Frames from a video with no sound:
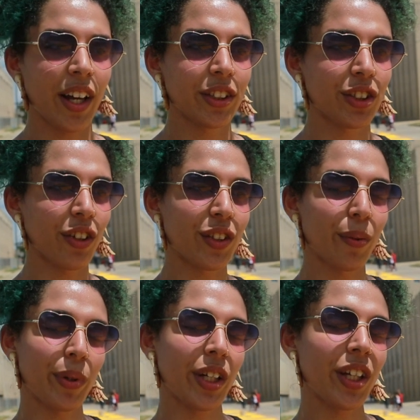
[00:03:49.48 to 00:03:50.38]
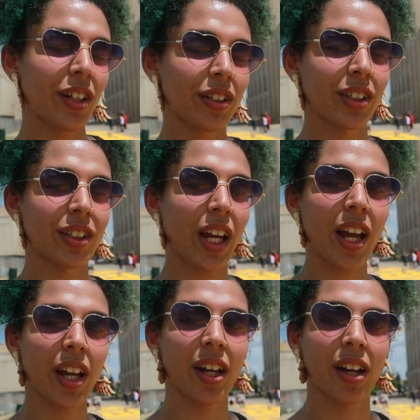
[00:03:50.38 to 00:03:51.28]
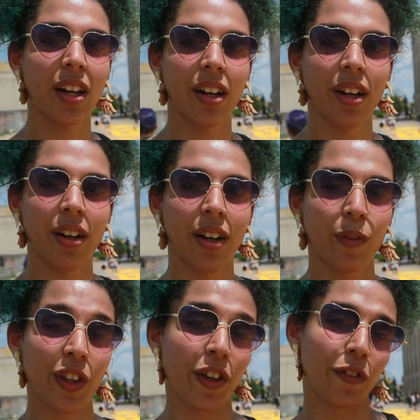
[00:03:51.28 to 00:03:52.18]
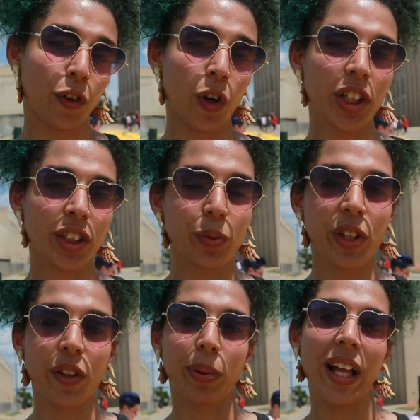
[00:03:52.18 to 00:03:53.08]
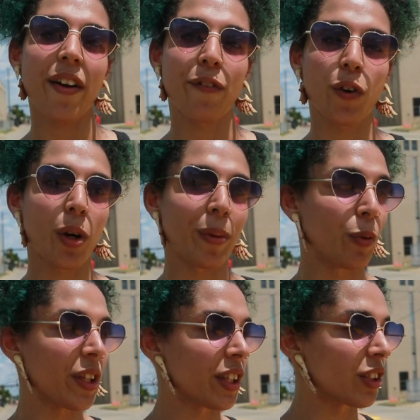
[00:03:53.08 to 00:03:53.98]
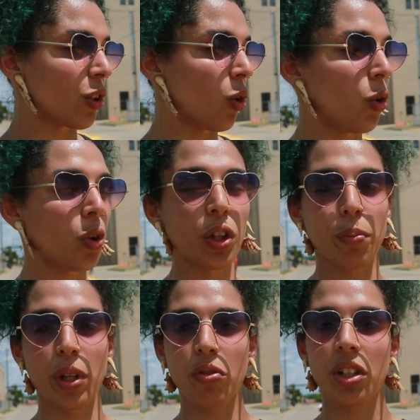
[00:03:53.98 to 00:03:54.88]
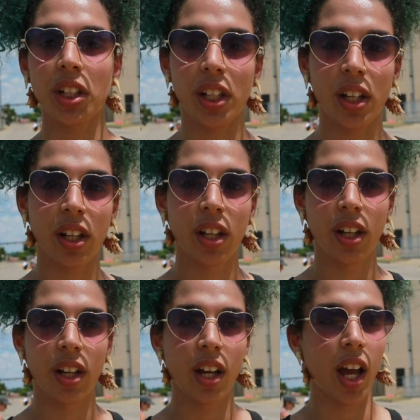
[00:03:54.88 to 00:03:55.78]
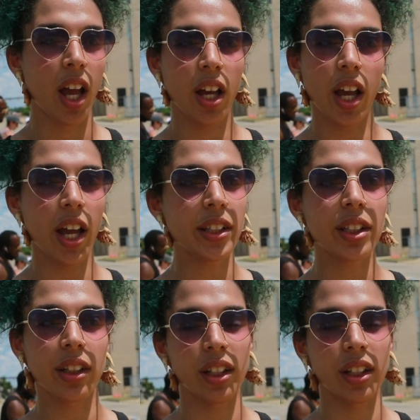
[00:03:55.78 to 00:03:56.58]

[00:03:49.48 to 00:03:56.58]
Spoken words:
So to be here today with a voice, with a platform, and with this whole community, it's an